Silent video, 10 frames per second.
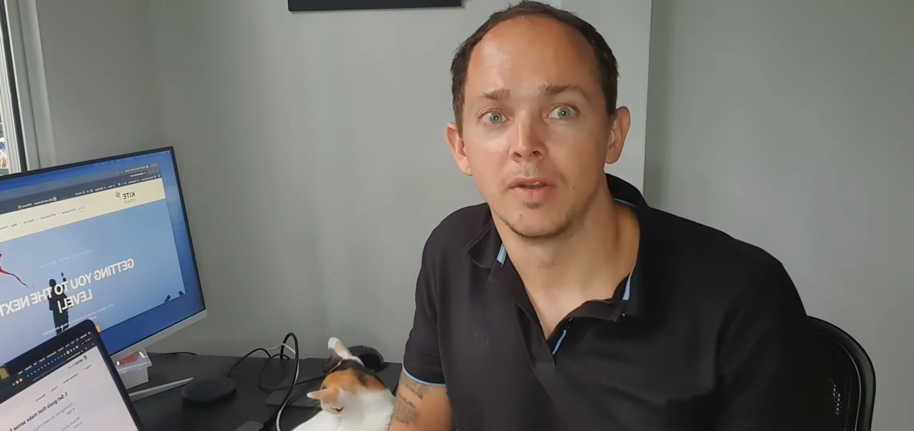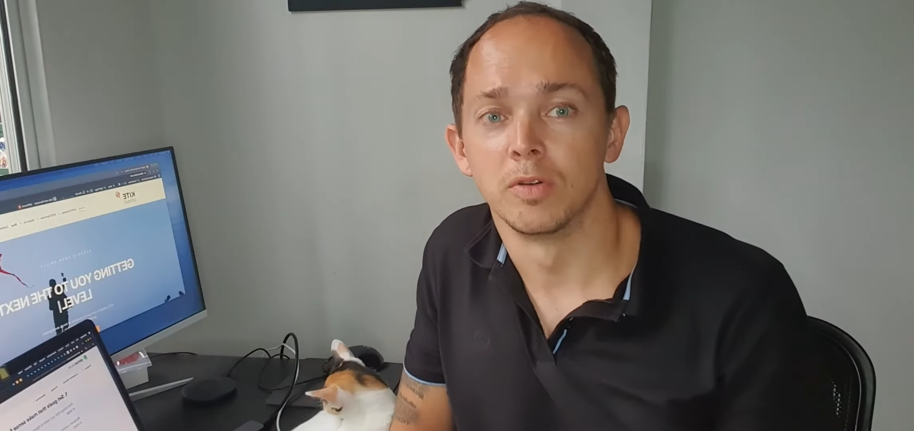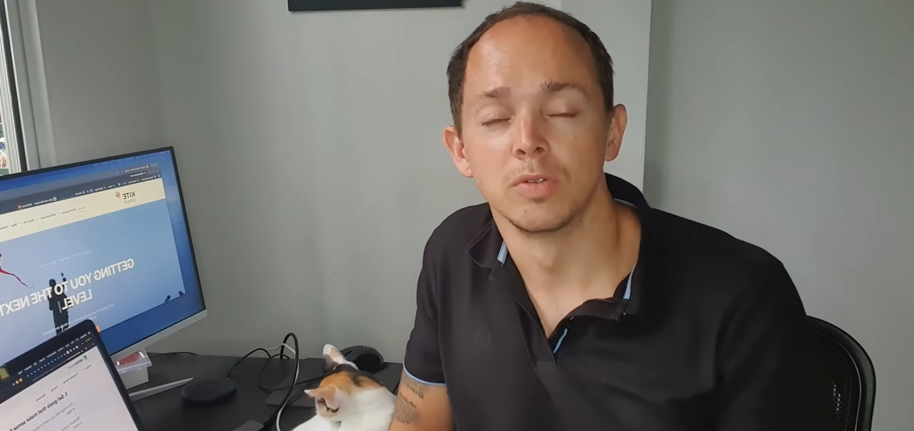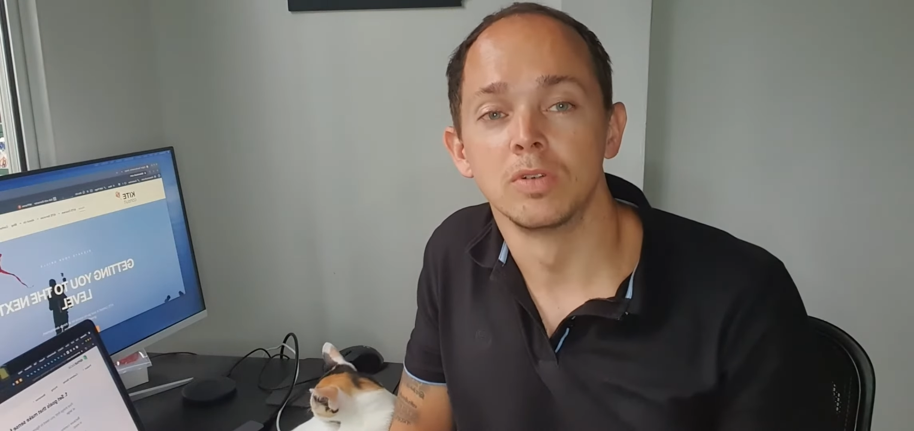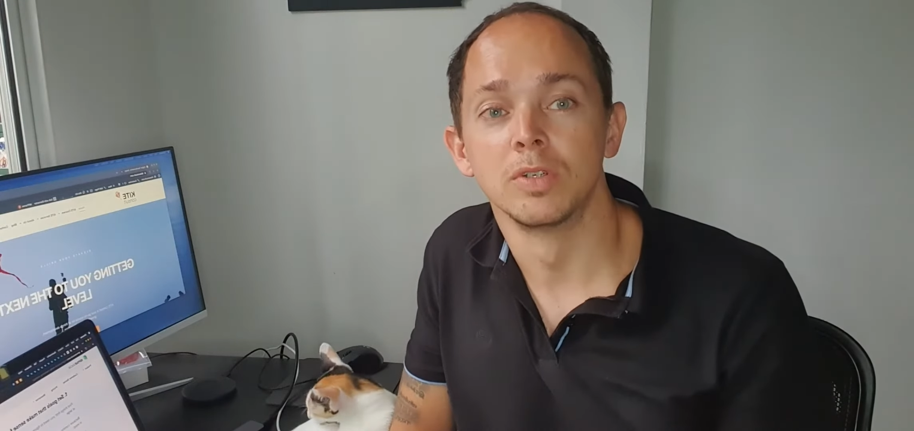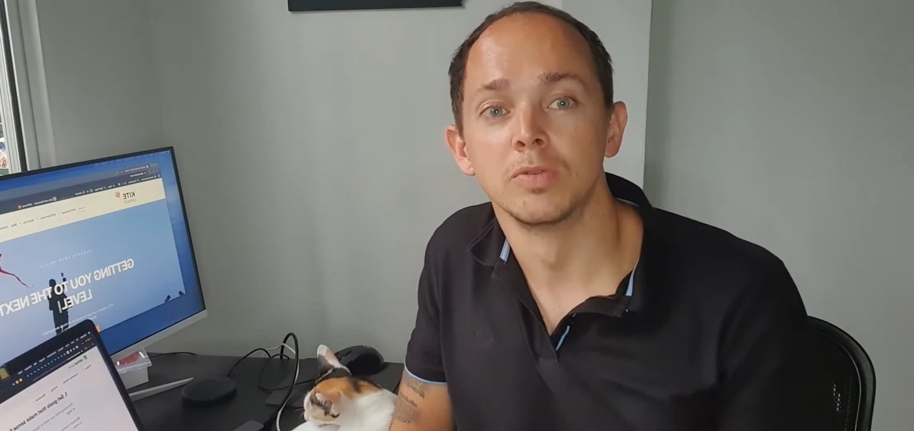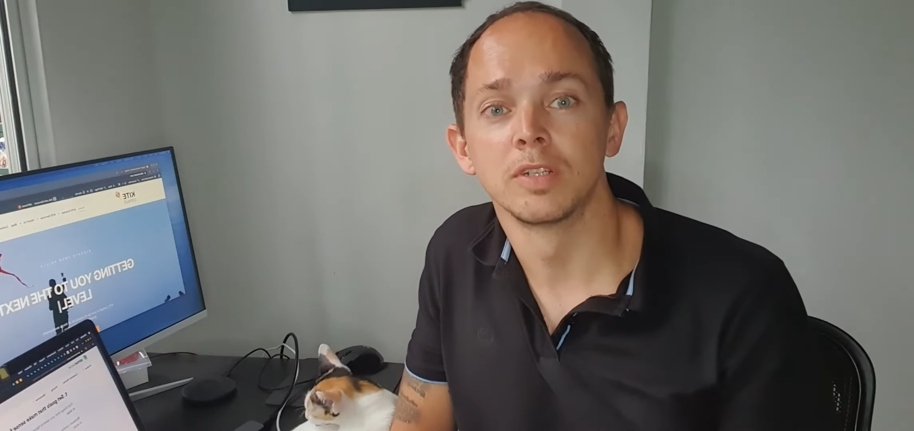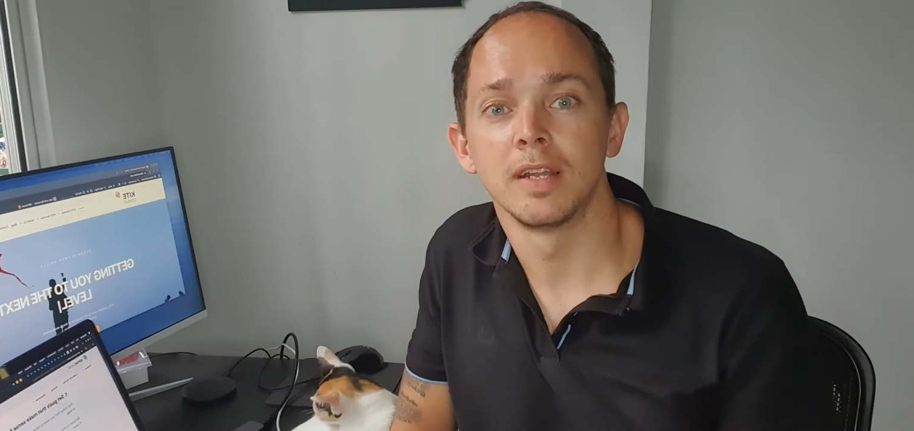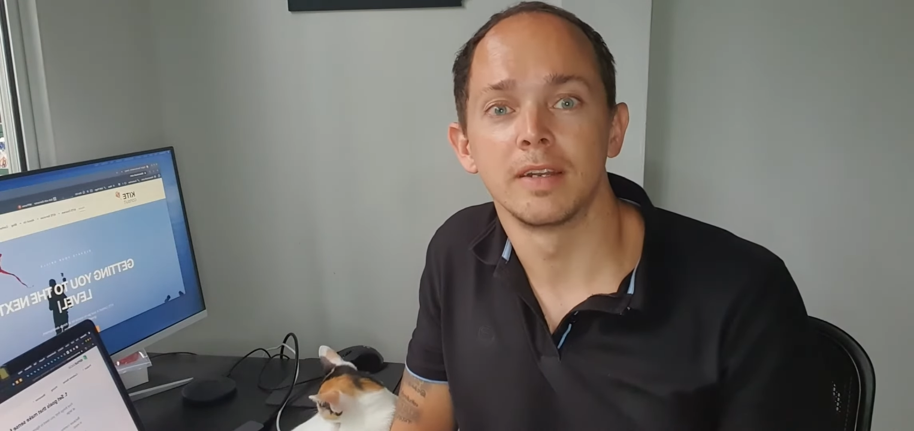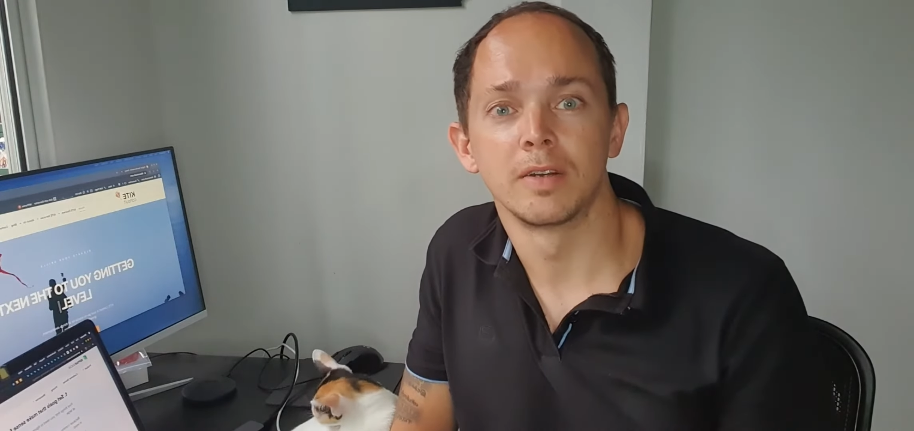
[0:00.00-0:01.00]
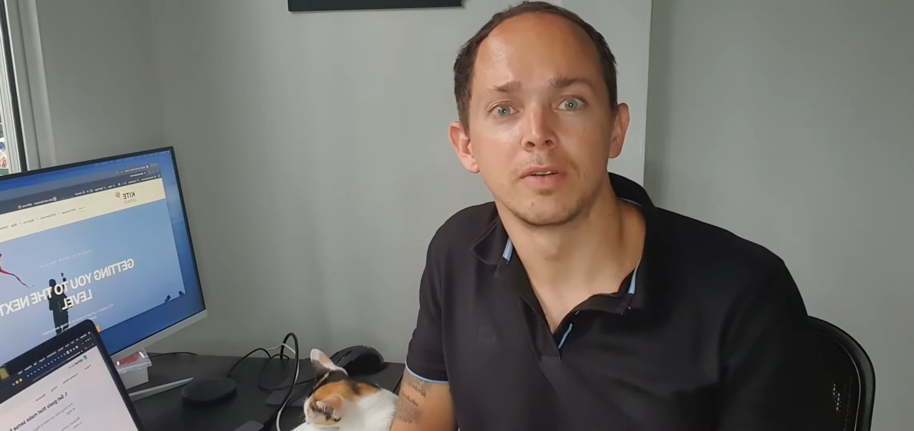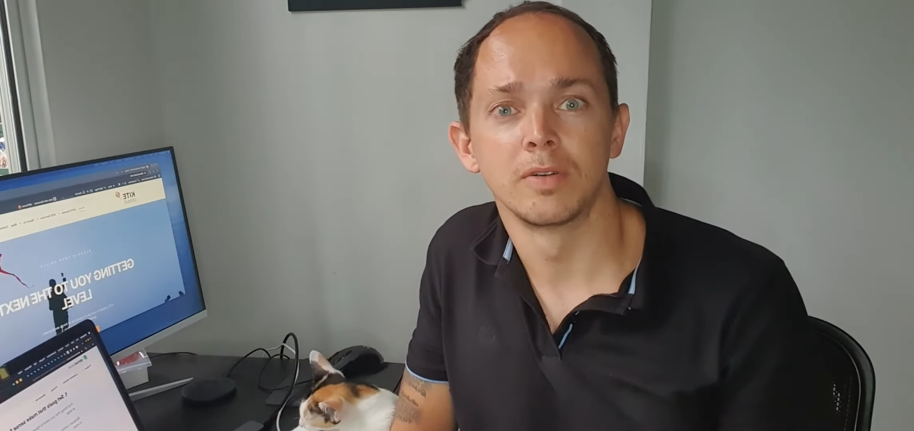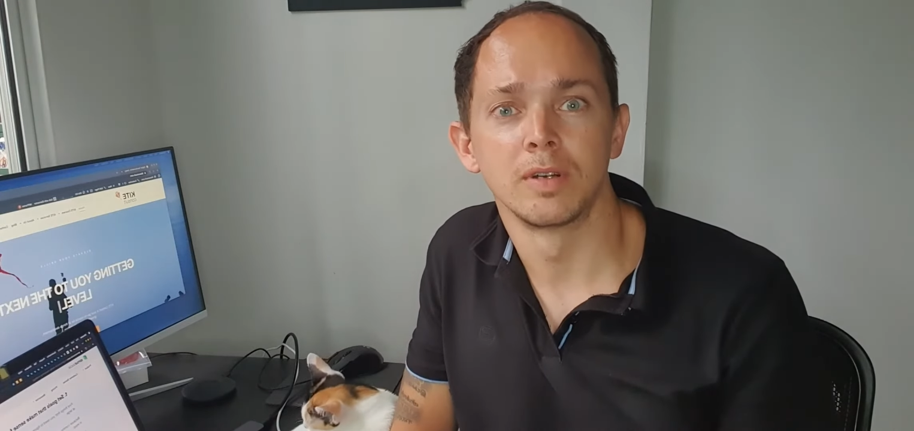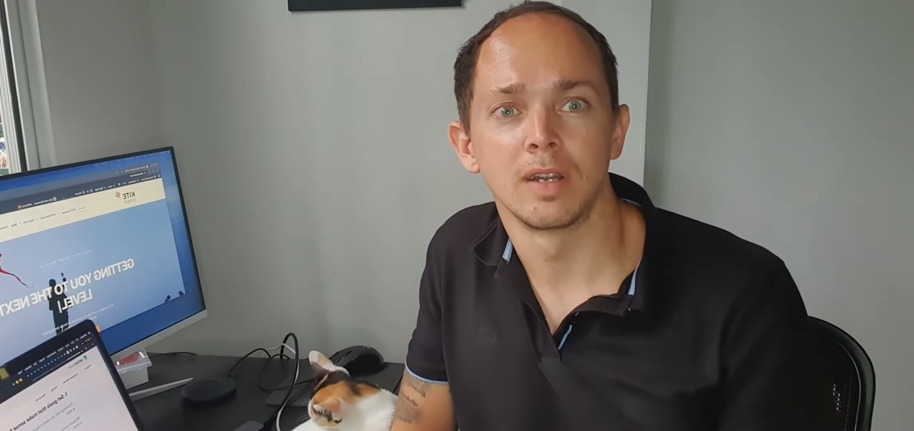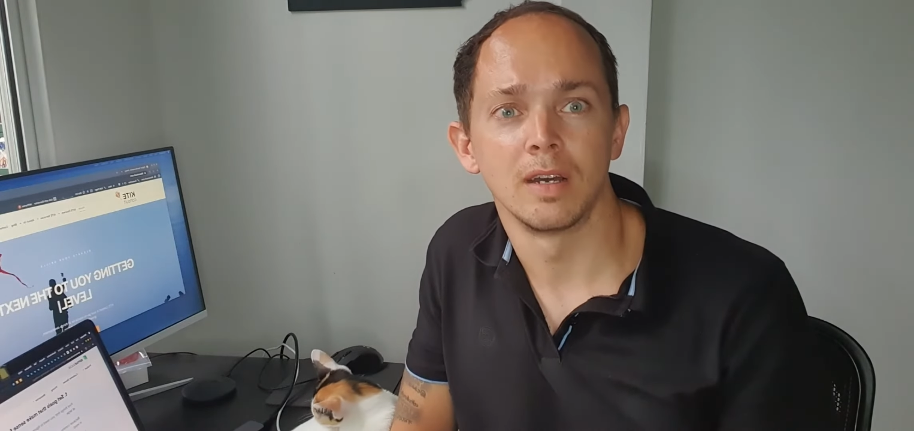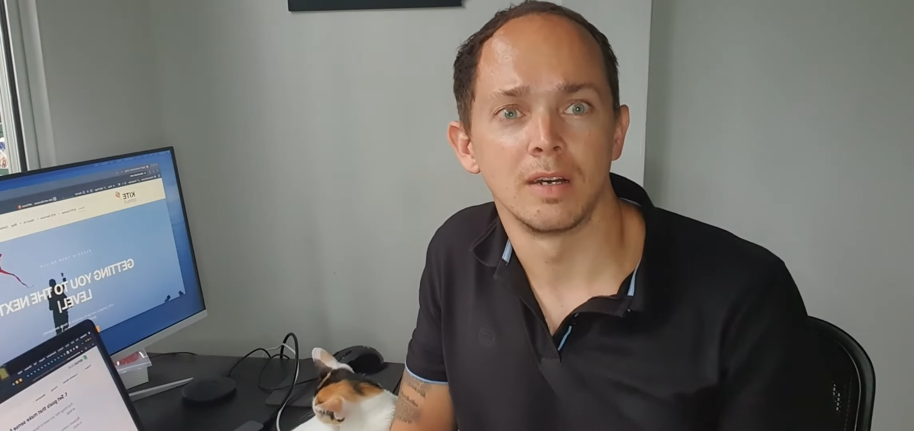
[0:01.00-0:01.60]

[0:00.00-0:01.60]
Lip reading: your newsletter,